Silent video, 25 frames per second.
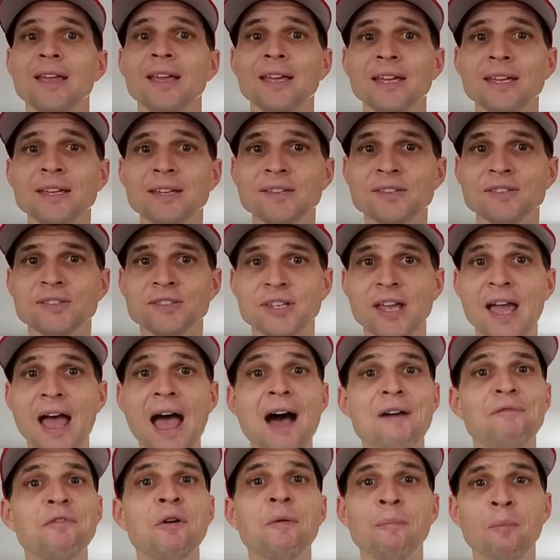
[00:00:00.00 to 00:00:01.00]
is to
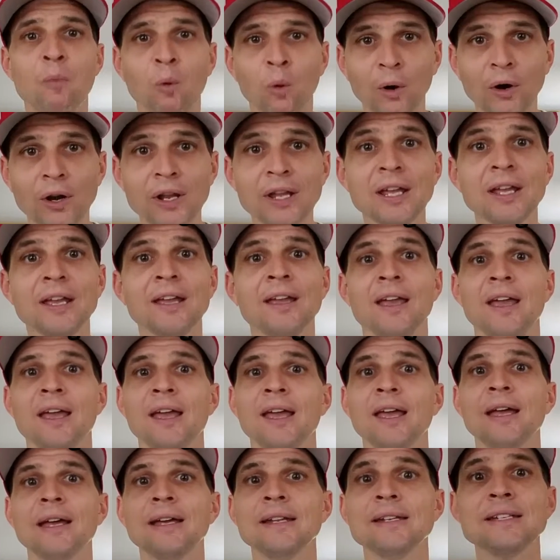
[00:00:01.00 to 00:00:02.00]
have a morning
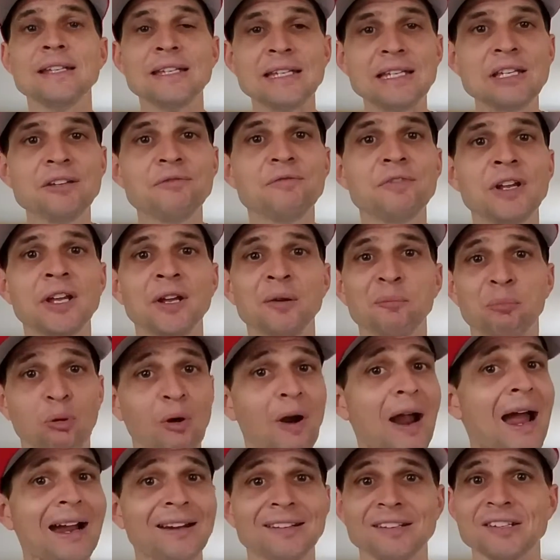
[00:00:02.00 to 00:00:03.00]
and evening
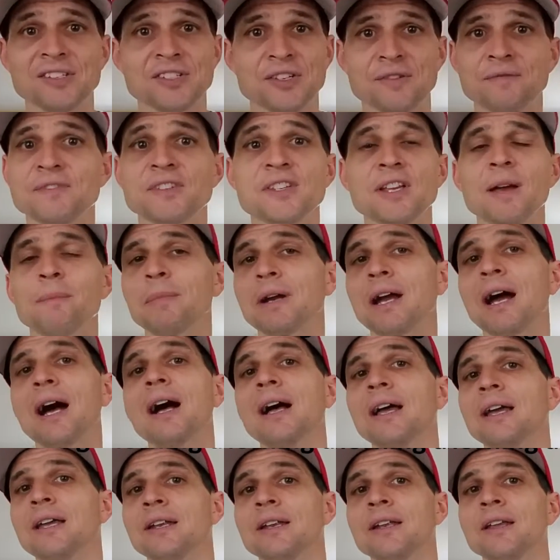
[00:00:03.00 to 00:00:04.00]
practice of some
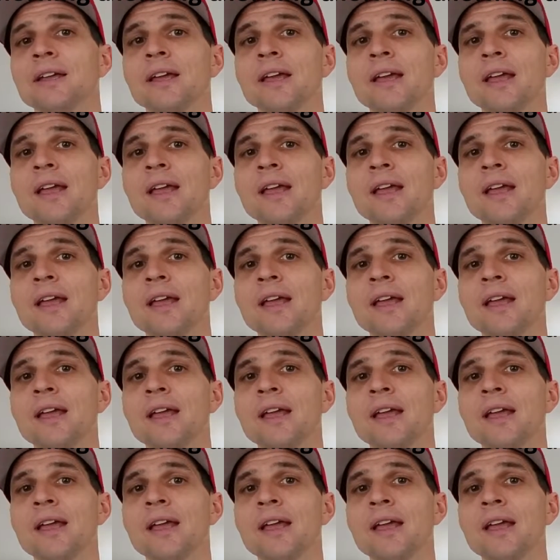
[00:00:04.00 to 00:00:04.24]
kind.